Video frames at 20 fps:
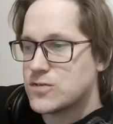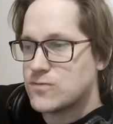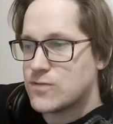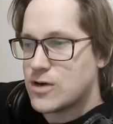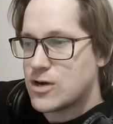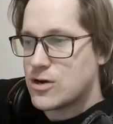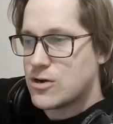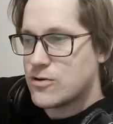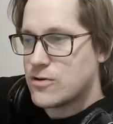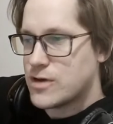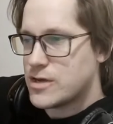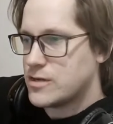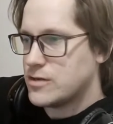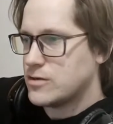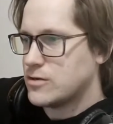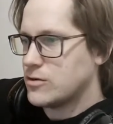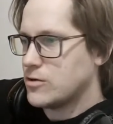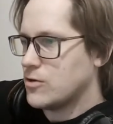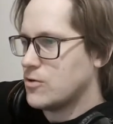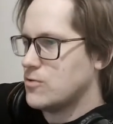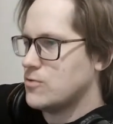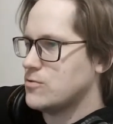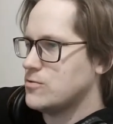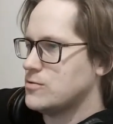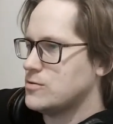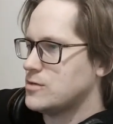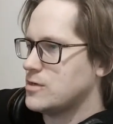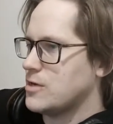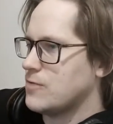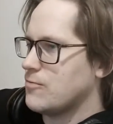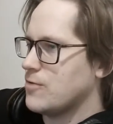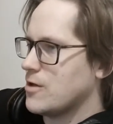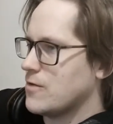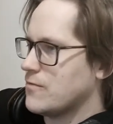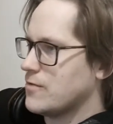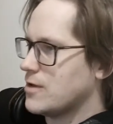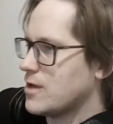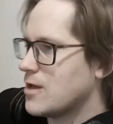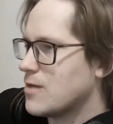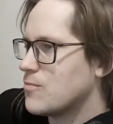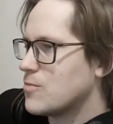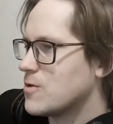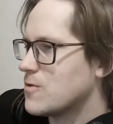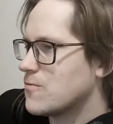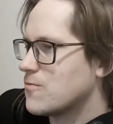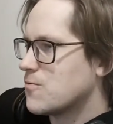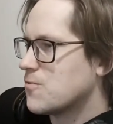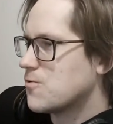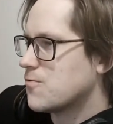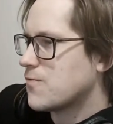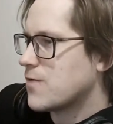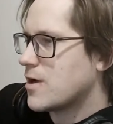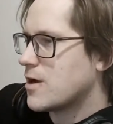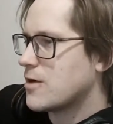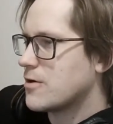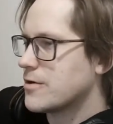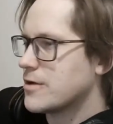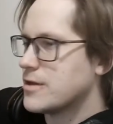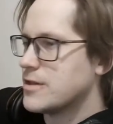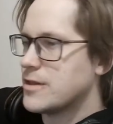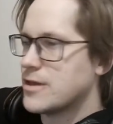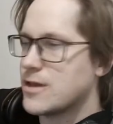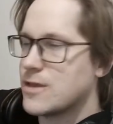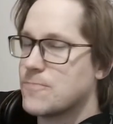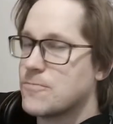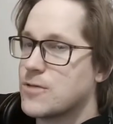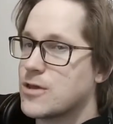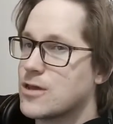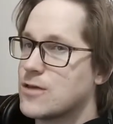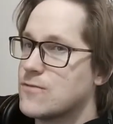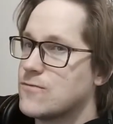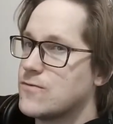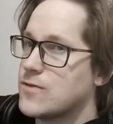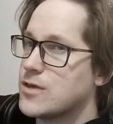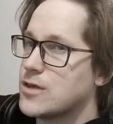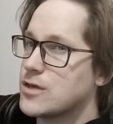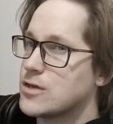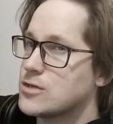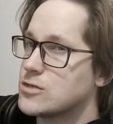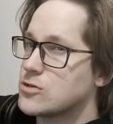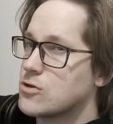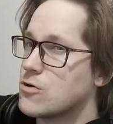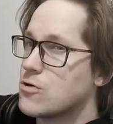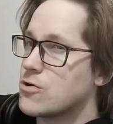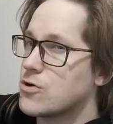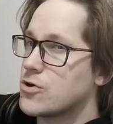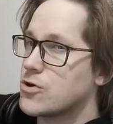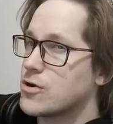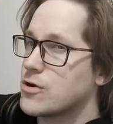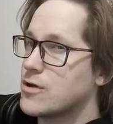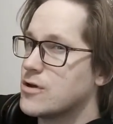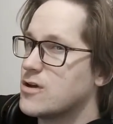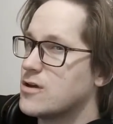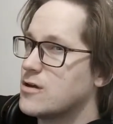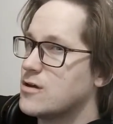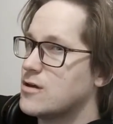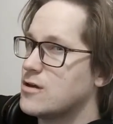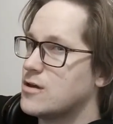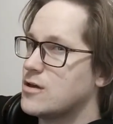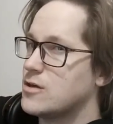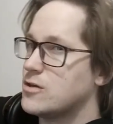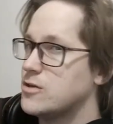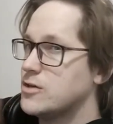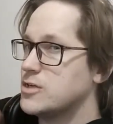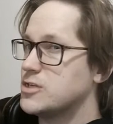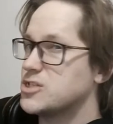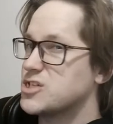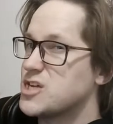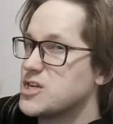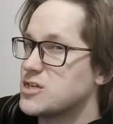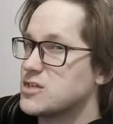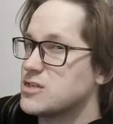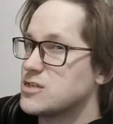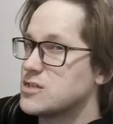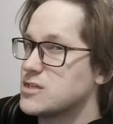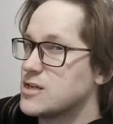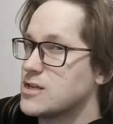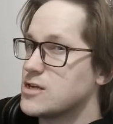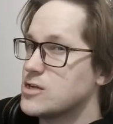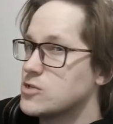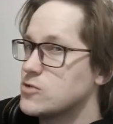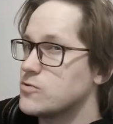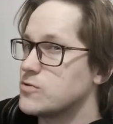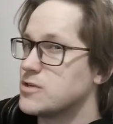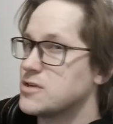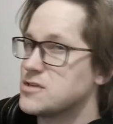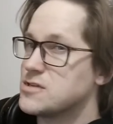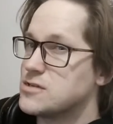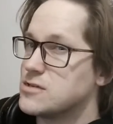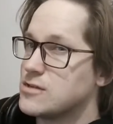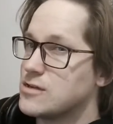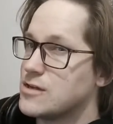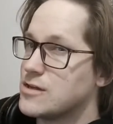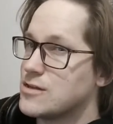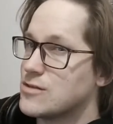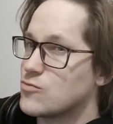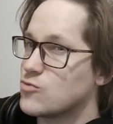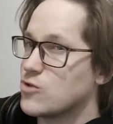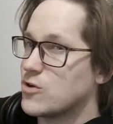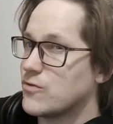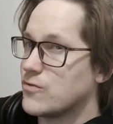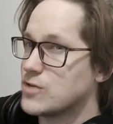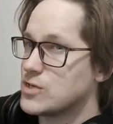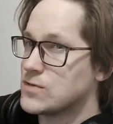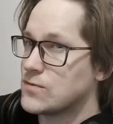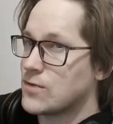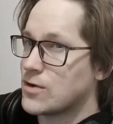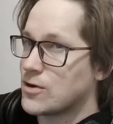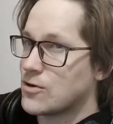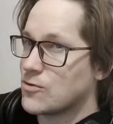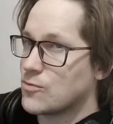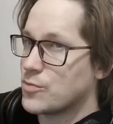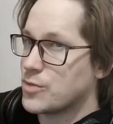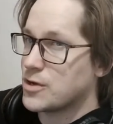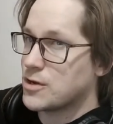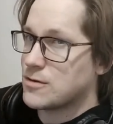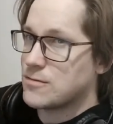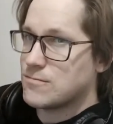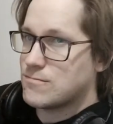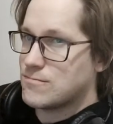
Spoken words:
file and it encodes, and we have an mp4 file and the mkv is gone. You can change the settings so it doesn't delete the previous file, but